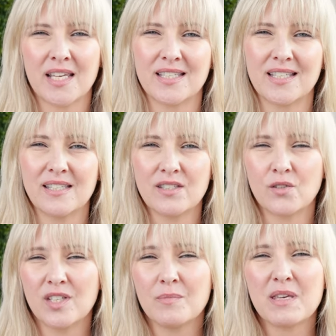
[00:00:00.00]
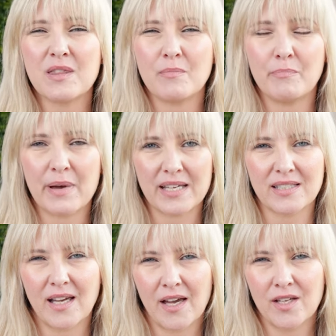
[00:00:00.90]
is this is going to be the
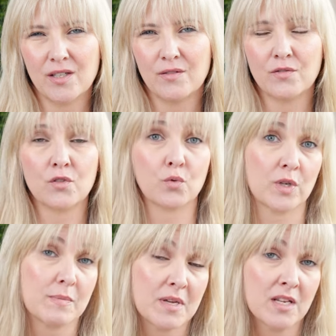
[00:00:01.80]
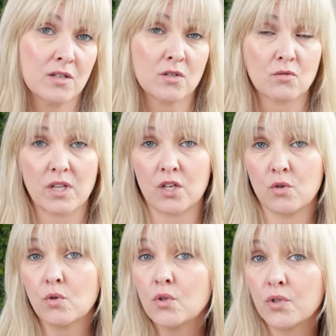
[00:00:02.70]
best kind of treatment that
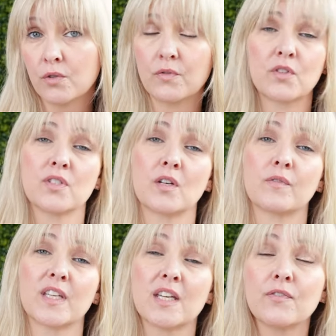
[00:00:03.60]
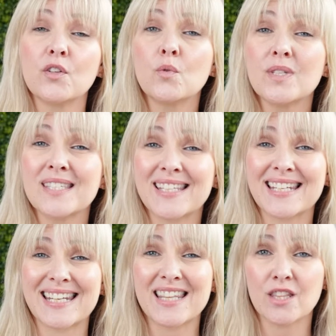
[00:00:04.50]
you could do for yourself if you
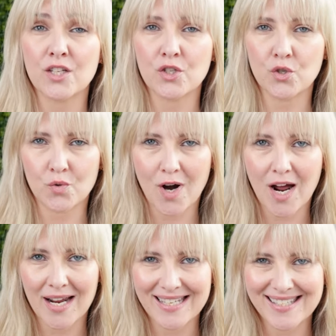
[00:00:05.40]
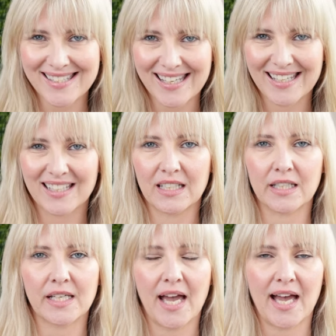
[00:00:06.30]
sit in the dry
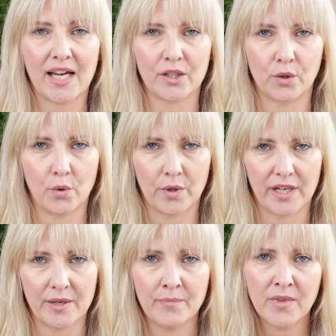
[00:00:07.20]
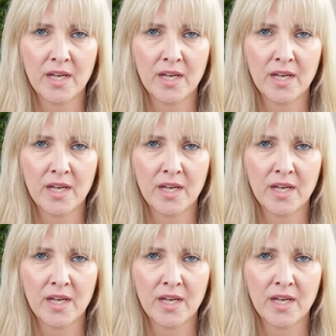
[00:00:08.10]
skin category